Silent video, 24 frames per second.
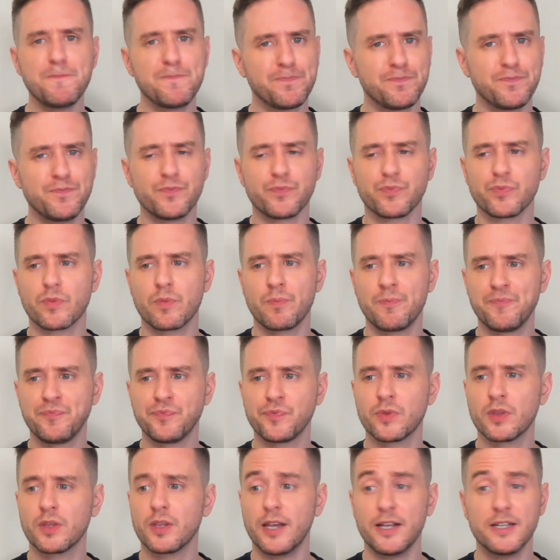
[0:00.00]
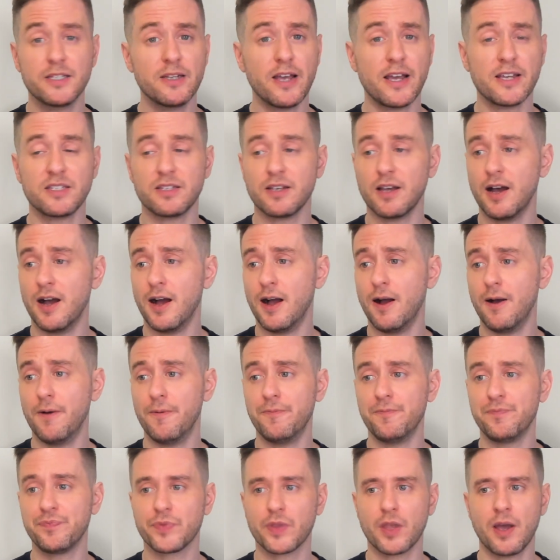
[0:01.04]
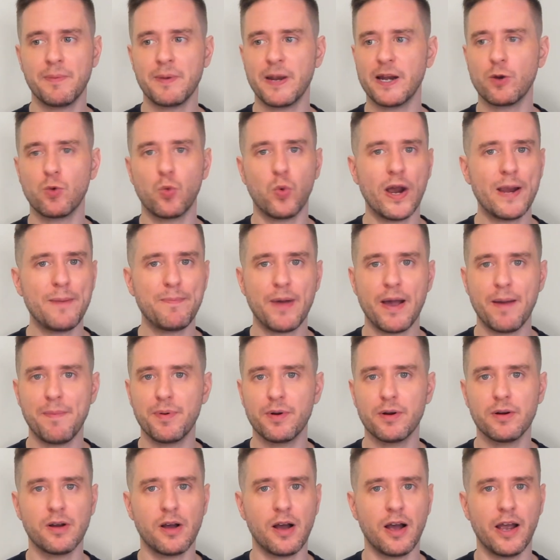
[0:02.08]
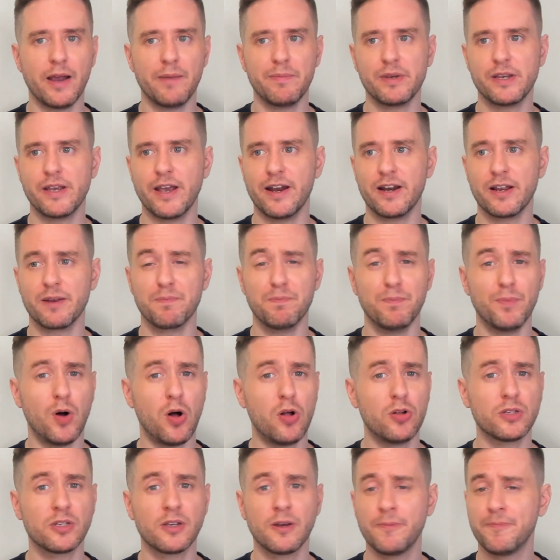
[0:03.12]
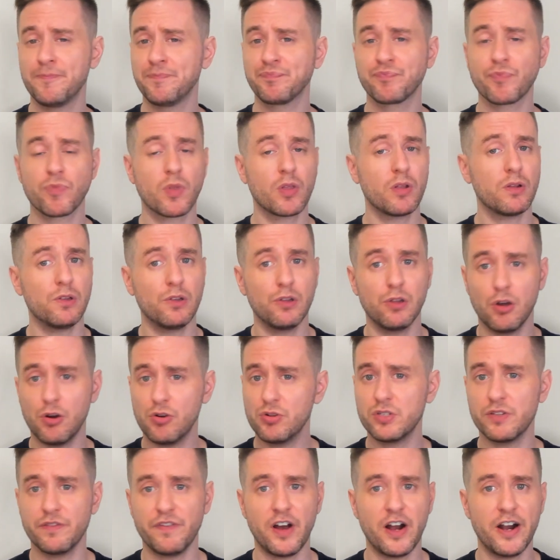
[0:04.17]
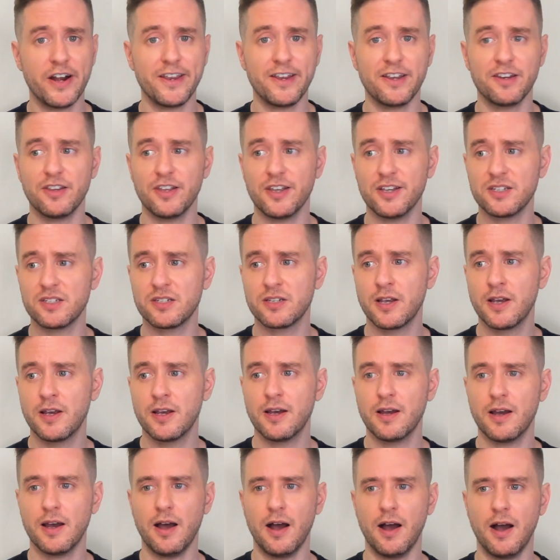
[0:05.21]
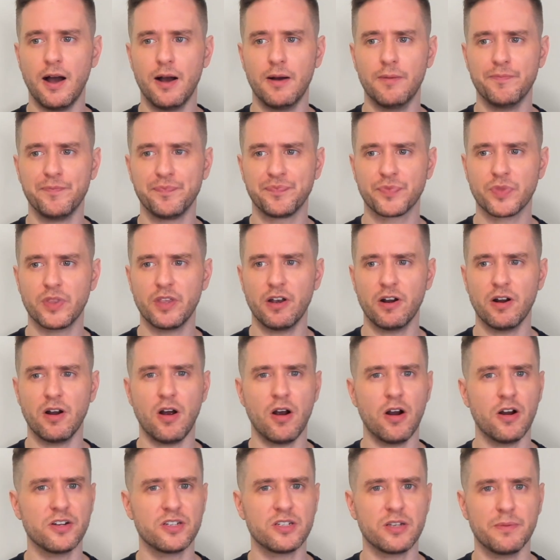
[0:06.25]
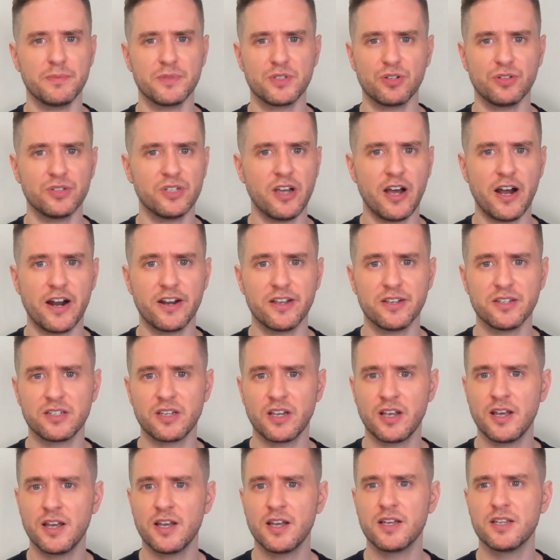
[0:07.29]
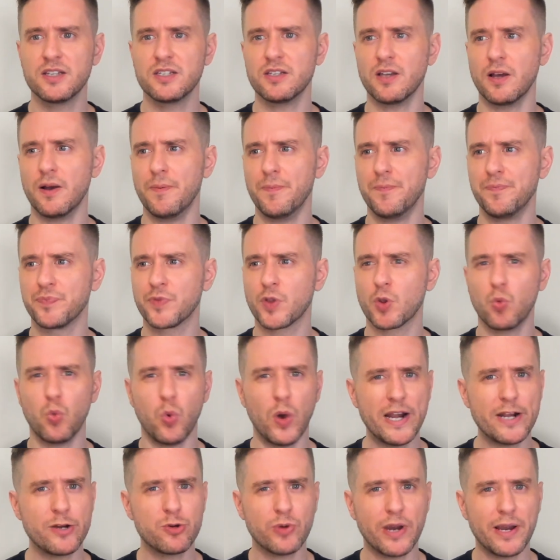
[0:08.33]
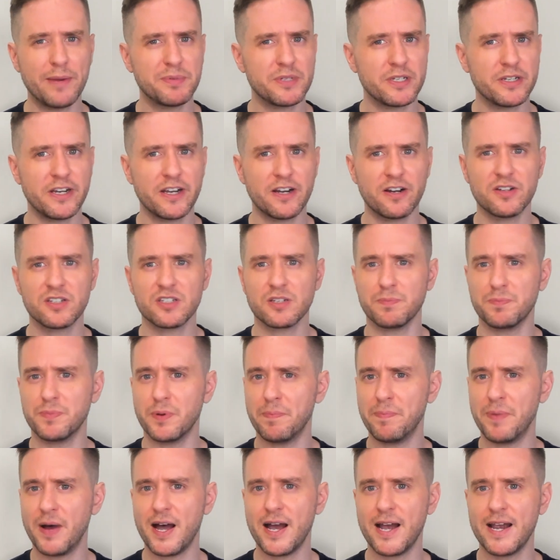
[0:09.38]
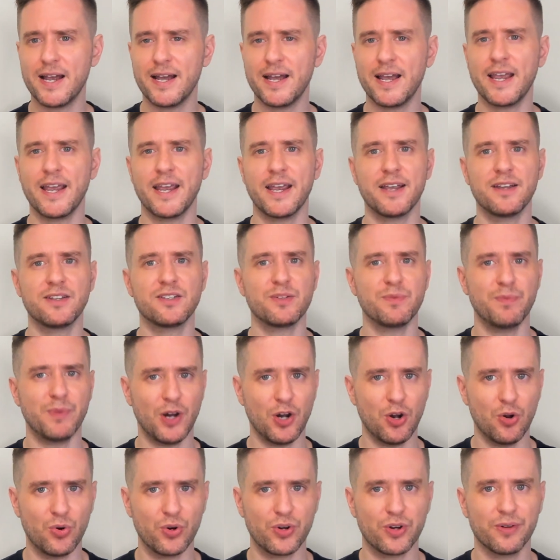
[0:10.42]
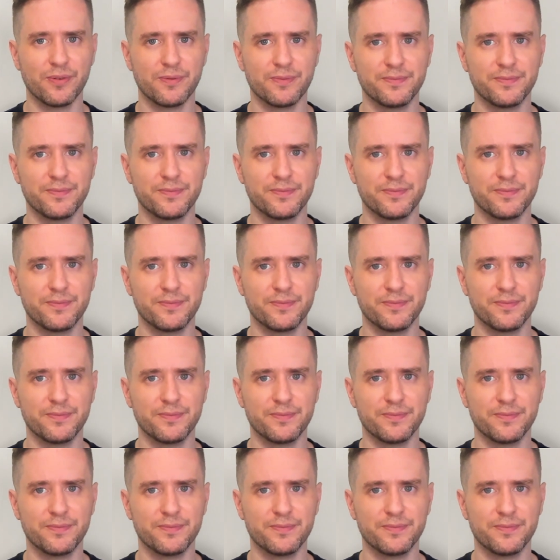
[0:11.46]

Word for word: Mmm. It's nice. Um, I'm getting white pepper. I'm getting malt. Loads of honey in this. Um, there are some sultanas, some white grapes in here, some papaya, and some oak.